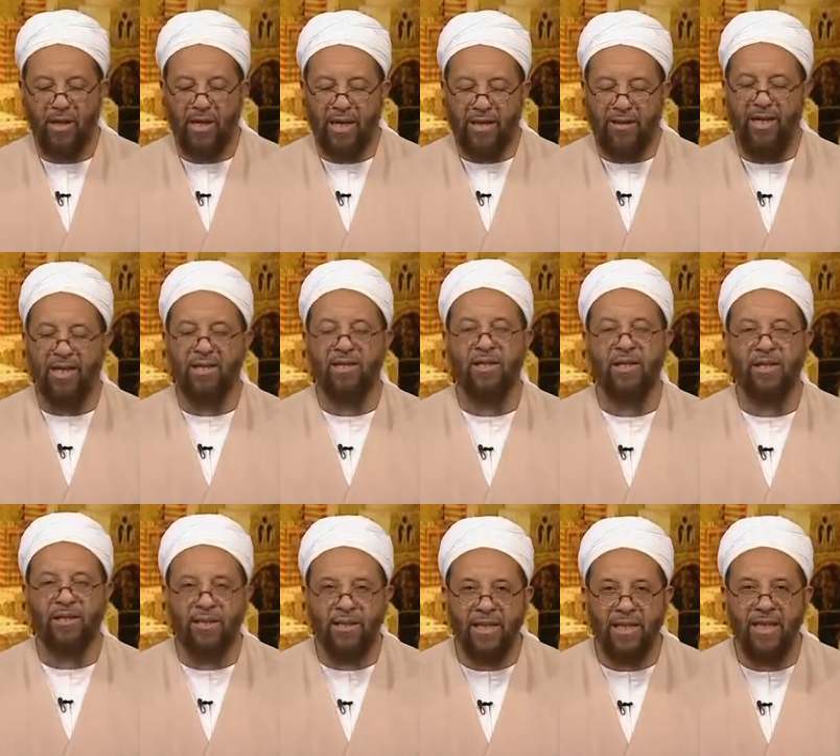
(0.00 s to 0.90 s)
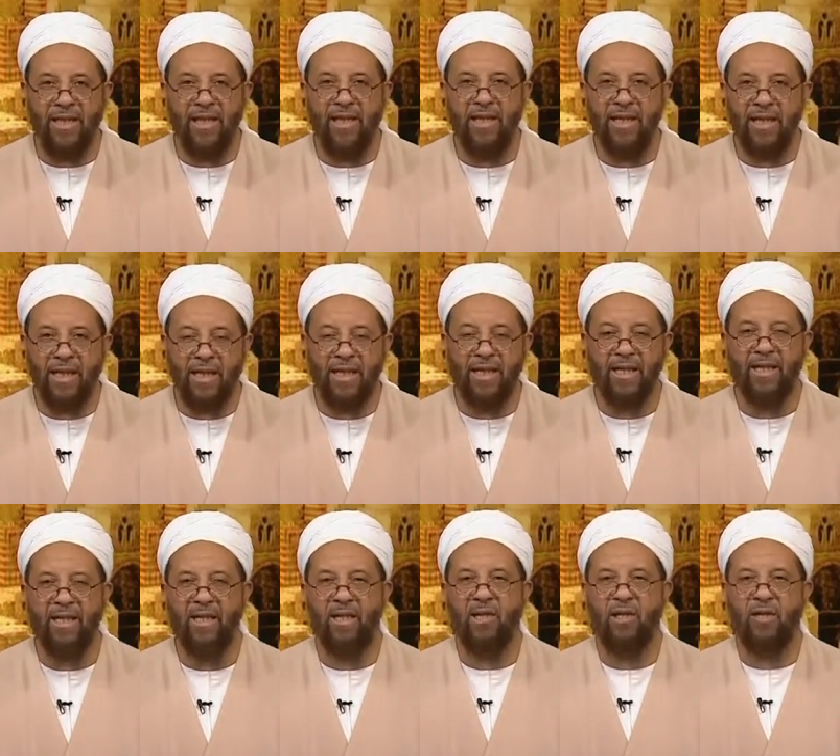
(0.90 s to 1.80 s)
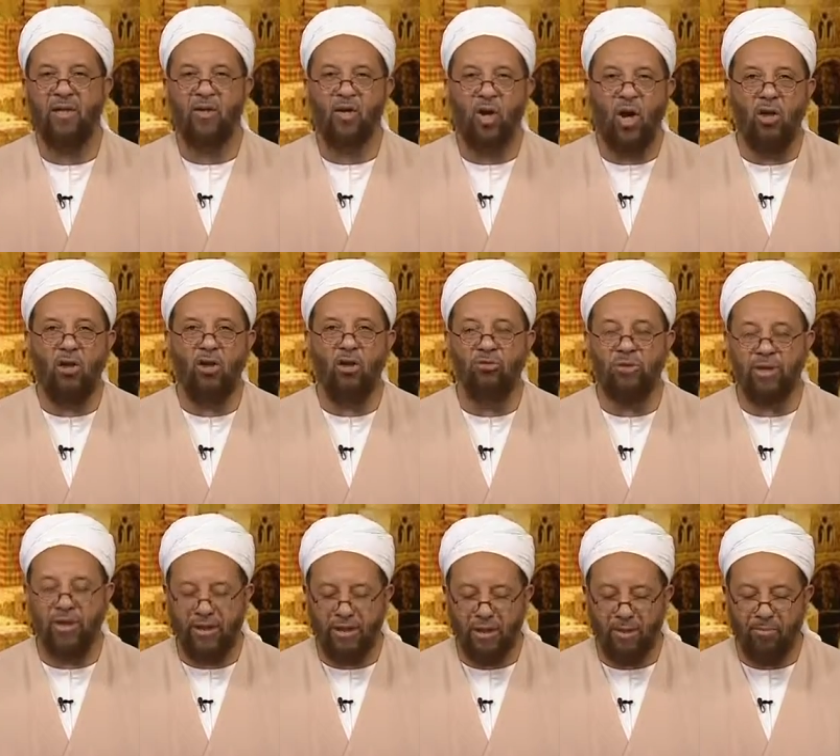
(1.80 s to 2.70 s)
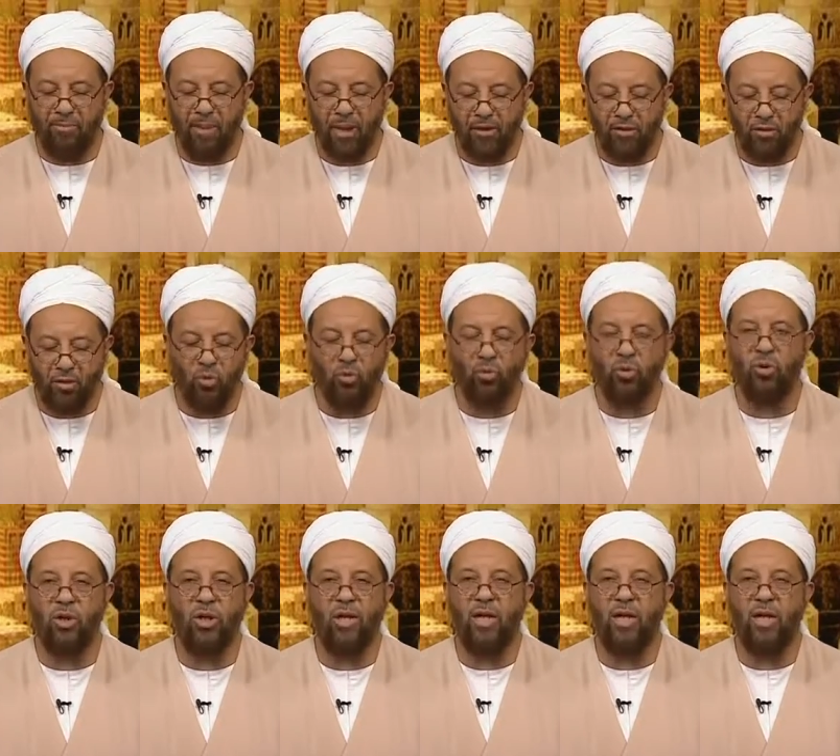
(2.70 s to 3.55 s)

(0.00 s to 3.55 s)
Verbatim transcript: and they succeeded in conquering Timbuktu